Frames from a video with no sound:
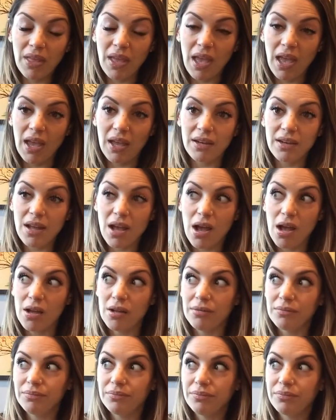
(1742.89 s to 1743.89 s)
and
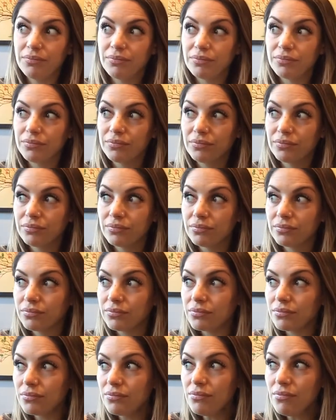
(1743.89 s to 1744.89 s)

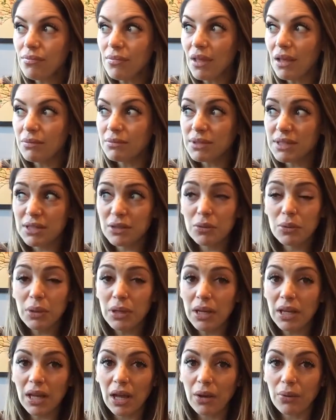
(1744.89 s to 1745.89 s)
I'm still
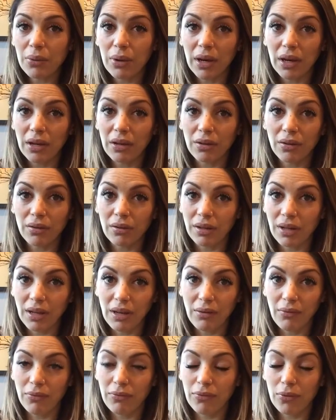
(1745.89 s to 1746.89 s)
working out regularly